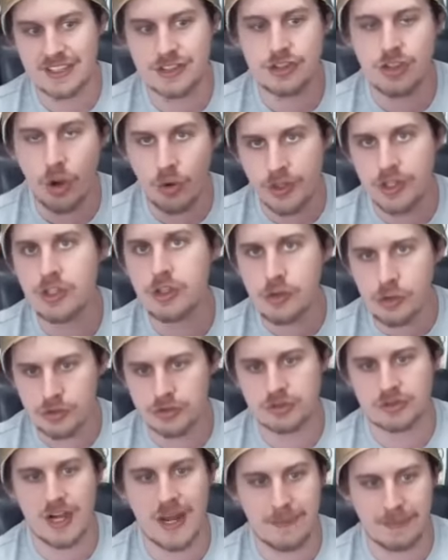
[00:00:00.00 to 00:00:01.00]
That's Tony
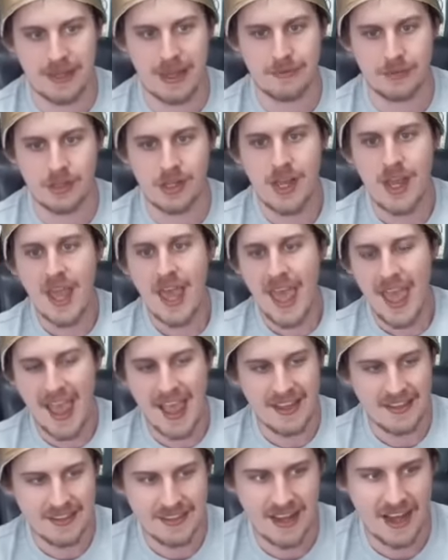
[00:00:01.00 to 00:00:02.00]
Kroos type level,
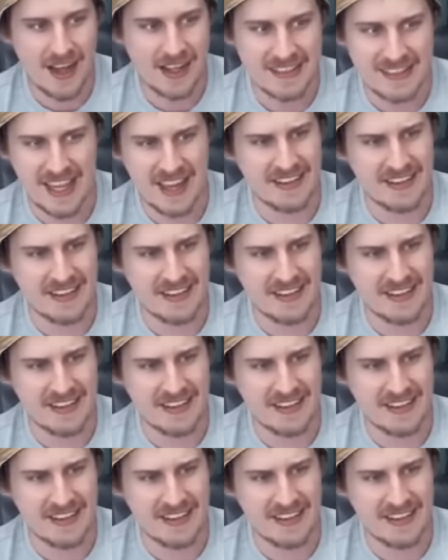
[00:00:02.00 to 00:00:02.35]
and uh,